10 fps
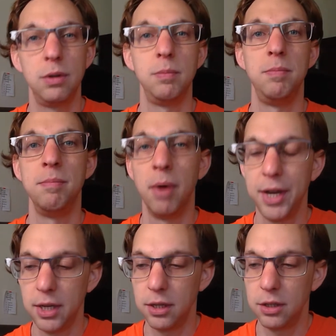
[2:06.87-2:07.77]

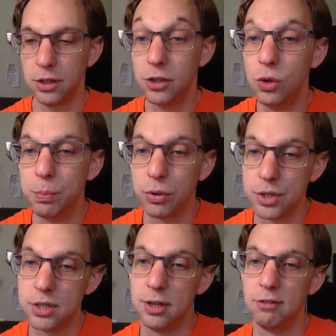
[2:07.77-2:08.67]
might you
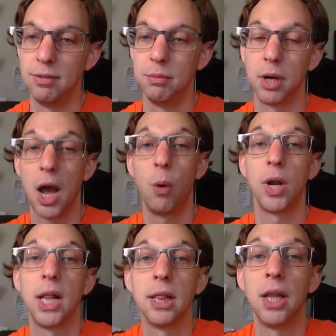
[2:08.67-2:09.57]
perceive me, but how would
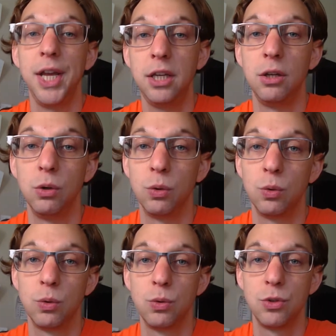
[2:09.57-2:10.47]
I like you
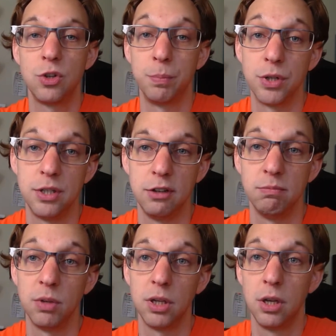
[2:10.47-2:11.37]
to perceive
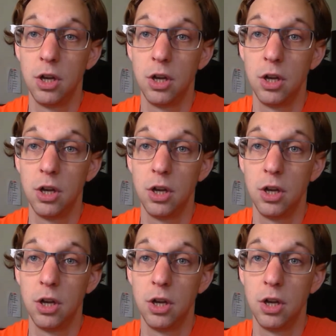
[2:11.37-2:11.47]
me?